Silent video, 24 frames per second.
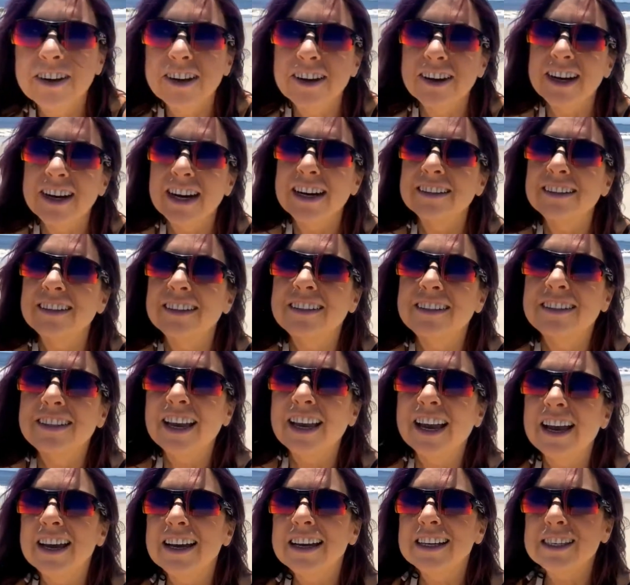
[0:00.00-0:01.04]
figured out that
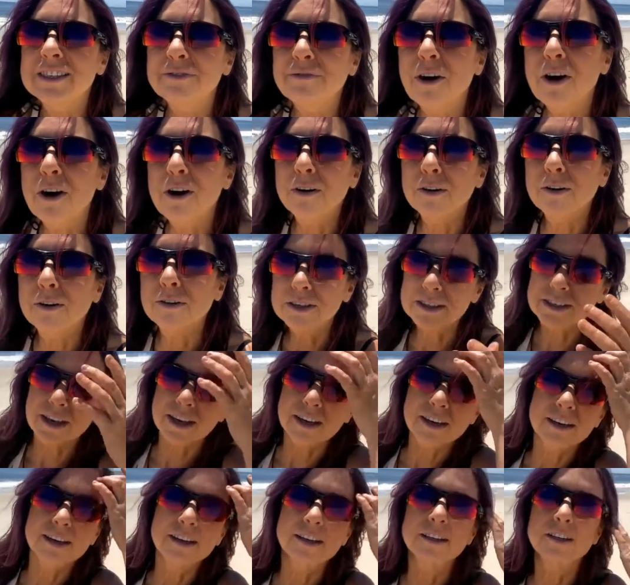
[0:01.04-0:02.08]
the asphalt was
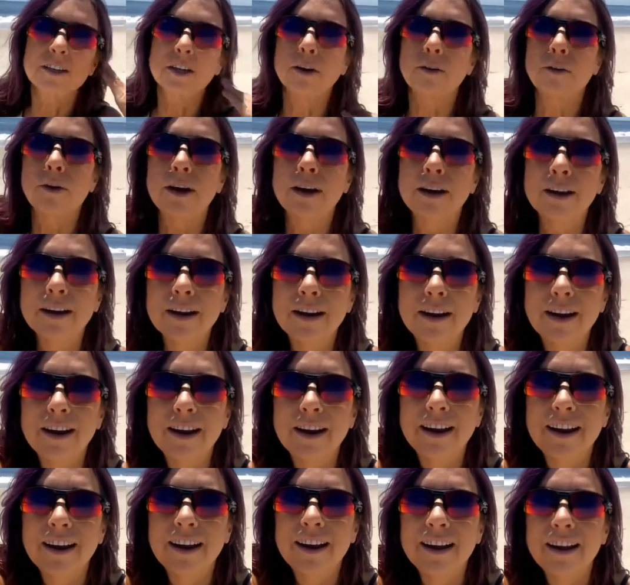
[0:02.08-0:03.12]
not going to do it.
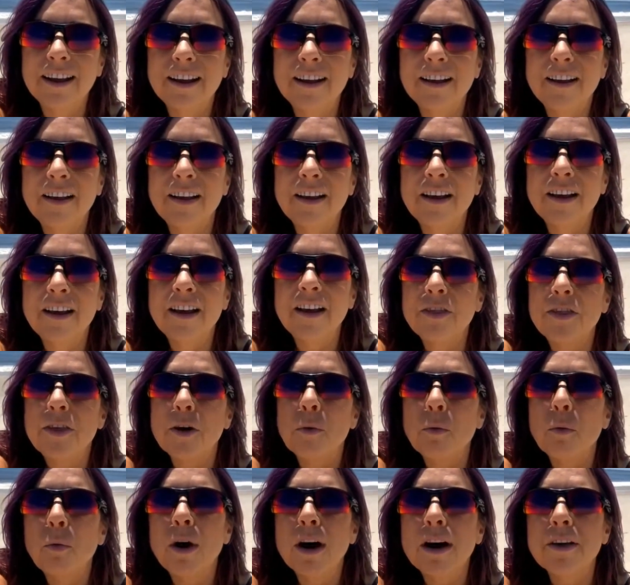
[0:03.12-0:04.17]

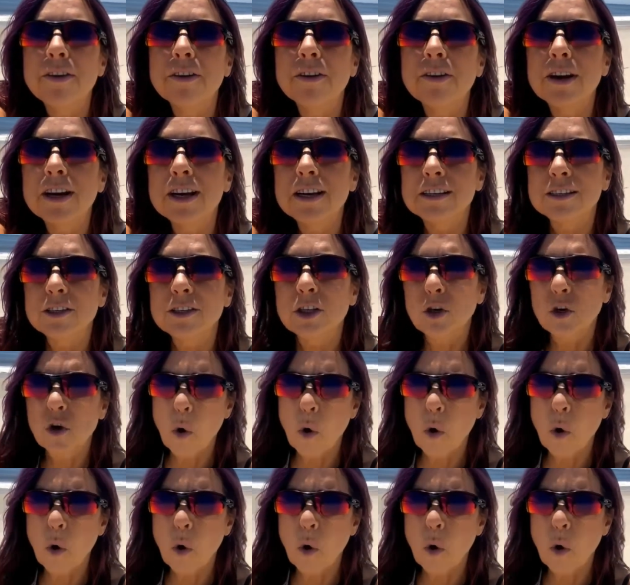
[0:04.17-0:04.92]
The weather is